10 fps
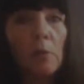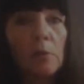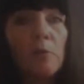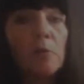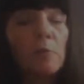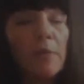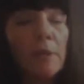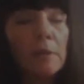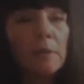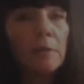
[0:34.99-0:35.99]
so that you can
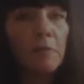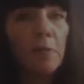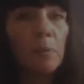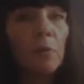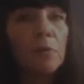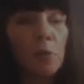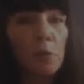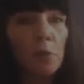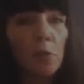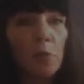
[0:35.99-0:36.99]
begin to feel more
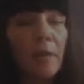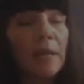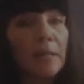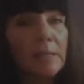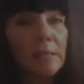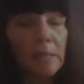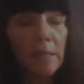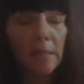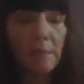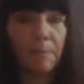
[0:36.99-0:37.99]
secure and less
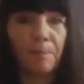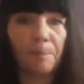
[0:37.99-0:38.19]
needy?